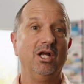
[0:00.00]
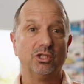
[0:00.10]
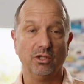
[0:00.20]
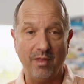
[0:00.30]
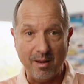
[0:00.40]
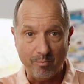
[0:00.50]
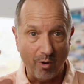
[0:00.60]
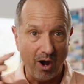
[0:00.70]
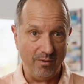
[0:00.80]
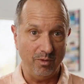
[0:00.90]
So they
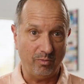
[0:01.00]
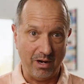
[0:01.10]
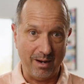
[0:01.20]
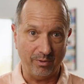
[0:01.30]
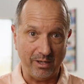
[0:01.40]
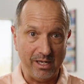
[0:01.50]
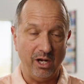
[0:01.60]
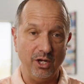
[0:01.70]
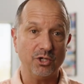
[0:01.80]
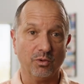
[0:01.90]
bought the property,
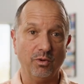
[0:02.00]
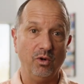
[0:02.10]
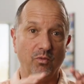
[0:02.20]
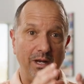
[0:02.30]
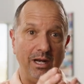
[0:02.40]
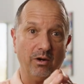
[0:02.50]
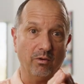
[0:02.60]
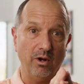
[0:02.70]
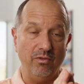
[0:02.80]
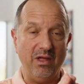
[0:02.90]
underwrote rent
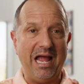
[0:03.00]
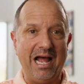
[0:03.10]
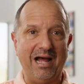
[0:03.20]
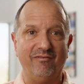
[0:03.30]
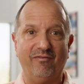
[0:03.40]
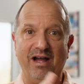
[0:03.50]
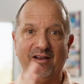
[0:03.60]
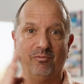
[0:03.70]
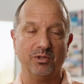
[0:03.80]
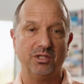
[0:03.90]
growth at
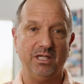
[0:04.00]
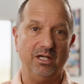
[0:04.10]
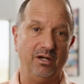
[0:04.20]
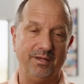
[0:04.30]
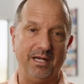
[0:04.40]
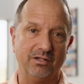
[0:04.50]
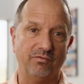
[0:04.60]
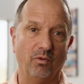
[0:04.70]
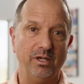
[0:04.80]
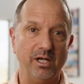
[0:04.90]
5% over the next
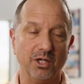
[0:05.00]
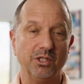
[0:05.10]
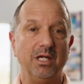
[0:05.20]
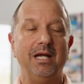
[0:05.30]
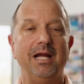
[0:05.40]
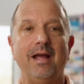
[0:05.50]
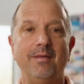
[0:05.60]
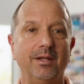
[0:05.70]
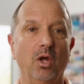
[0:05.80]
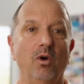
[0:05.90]
4 years, and
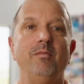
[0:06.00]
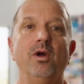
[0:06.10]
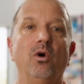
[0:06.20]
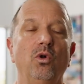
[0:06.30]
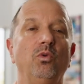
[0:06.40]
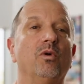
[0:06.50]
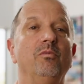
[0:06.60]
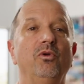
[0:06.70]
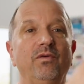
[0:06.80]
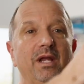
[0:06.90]
then lo and behold, we're
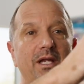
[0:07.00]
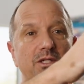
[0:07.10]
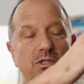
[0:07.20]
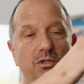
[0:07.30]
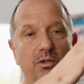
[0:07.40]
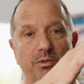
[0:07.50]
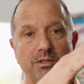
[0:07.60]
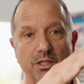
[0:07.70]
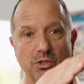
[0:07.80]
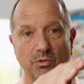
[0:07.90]
moving into a
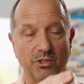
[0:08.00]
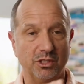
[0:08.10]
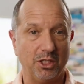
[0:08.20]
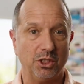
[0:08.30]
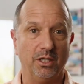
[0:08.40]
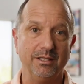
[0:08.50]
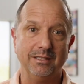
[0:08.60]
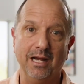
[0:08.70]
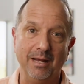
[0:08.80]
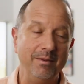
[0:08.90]
potential recessionary
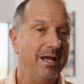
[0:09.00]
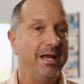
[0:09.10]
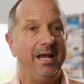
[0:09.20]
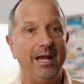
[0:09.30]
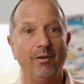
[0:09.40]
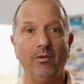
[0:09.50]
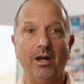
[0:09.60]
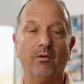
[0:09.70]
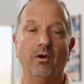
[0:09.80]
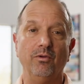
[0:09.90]
time and
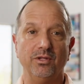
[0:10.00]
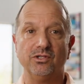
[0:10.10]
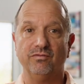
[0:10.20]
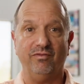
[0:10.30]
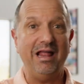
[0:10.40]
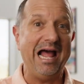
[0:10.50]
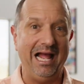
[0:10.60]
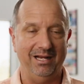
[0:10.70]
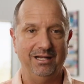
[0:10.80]
rent growth is flat.